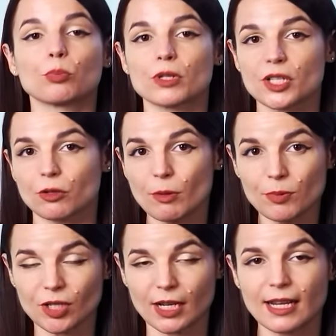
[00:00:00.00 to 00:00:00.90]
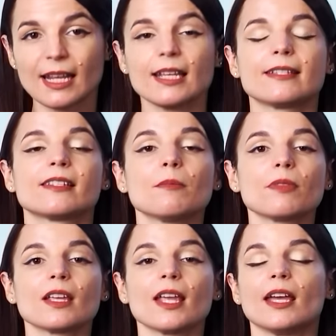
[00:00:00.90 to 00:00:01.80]
prescription is
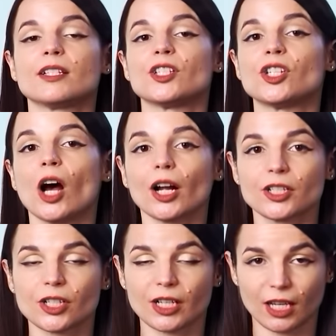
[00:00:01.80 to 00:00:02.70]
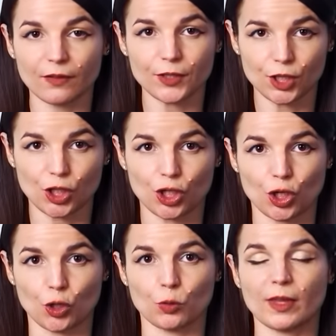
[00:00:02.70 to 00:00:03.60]
something a doctor gives to
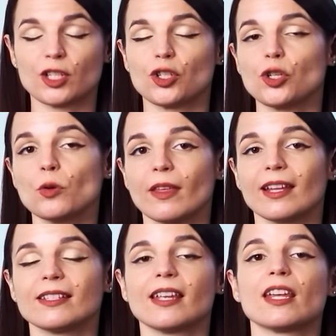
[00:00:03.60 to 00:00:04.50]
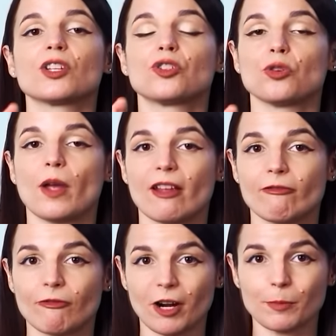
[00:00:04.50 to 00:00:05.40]
you that you then take to a
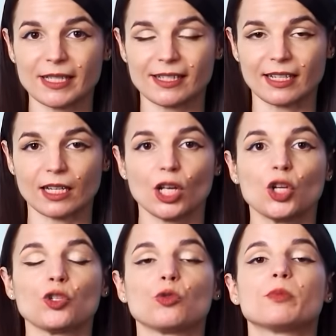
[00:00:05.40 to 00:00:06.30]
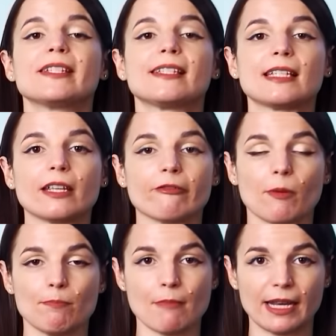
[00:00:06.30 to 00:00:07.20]
pharmacy to receive
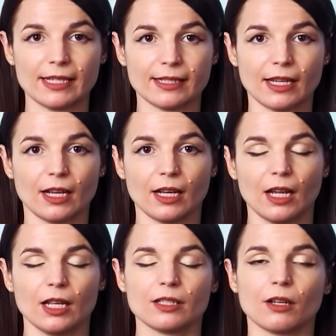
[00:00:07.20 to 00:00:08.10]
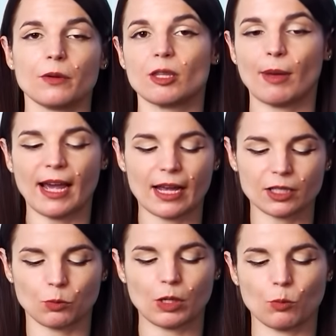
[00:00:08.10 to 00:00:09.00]
medicine. So in the
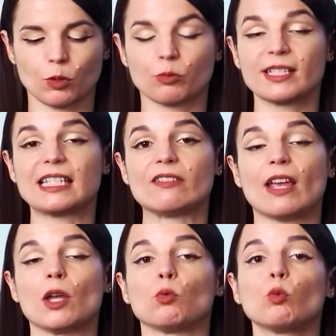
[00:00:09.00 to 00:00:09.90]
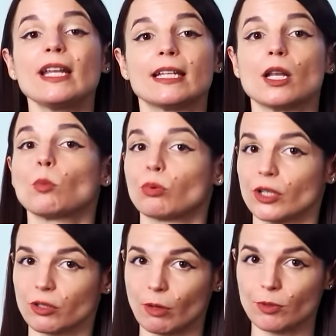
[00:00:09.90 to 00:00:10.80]
past, we would receive a written
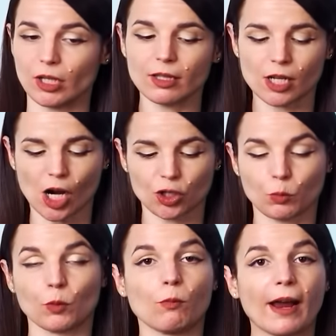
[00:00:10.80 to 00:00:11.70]
prescription. The doctor would